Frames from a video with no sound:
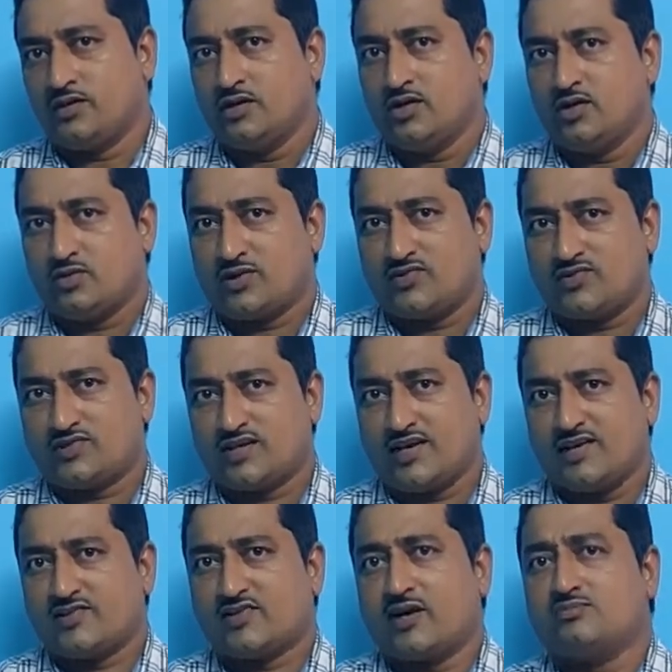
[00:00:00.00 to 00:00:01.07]
You can say
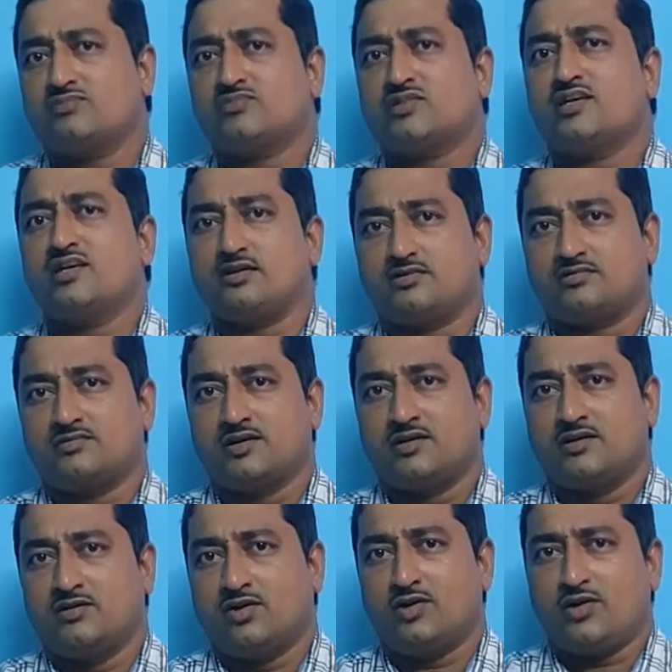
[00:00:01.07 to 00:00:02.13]
something
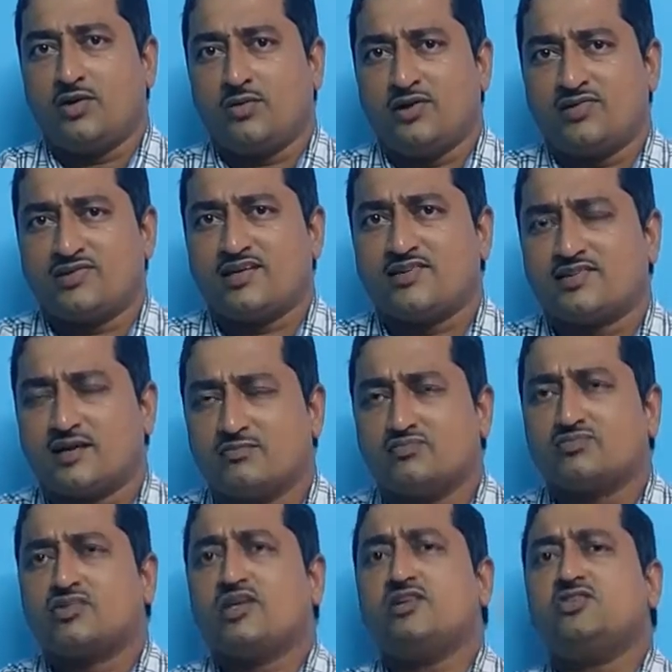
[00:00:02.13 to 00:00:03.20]
or you can say
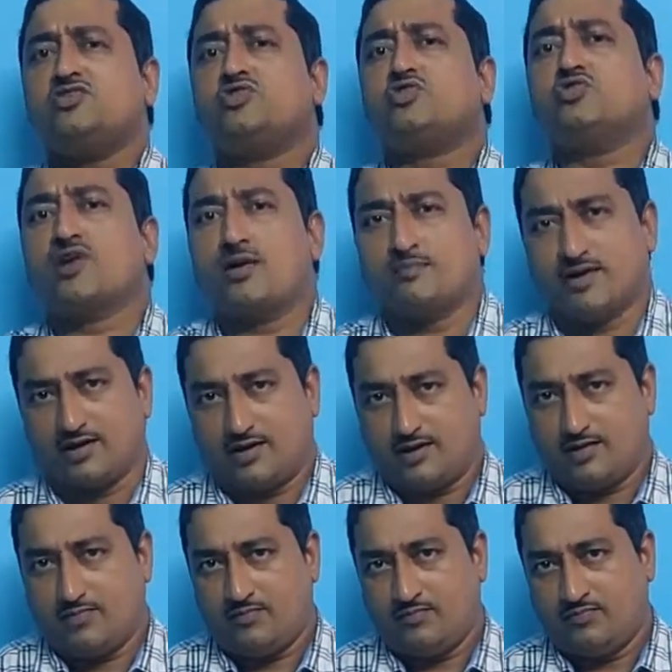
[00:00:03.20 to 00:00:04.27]
something to
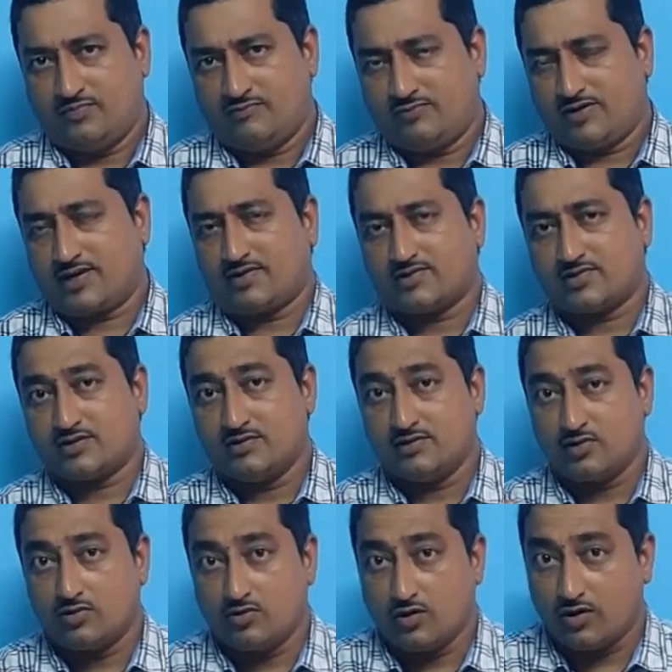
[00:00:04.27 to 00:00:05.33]
somebody, whereas
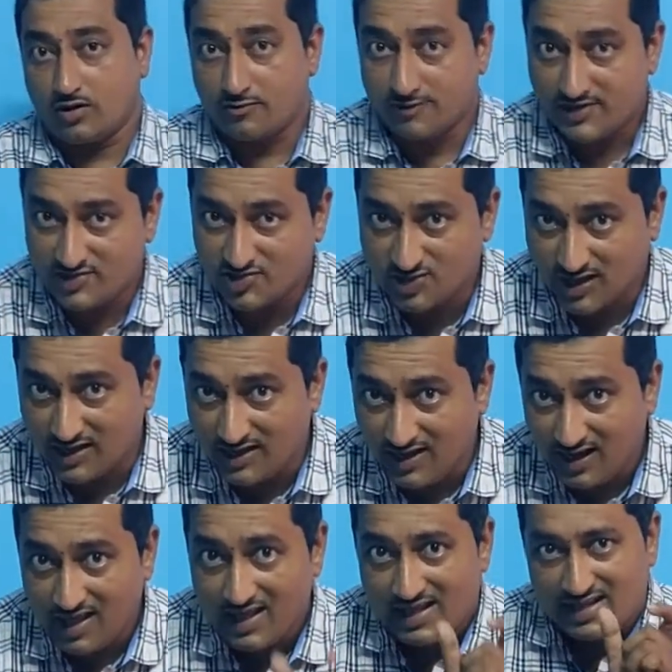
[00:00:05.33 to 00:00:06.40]
you always
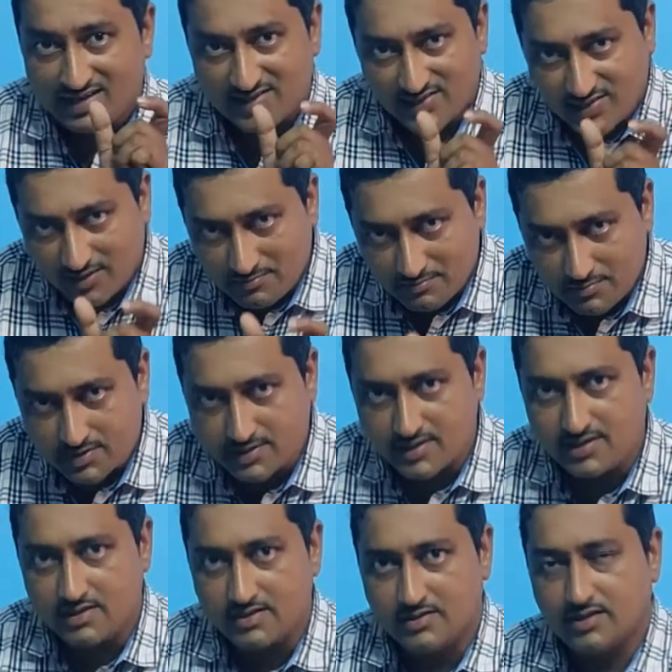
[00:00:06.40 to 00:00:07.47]
tell somebody.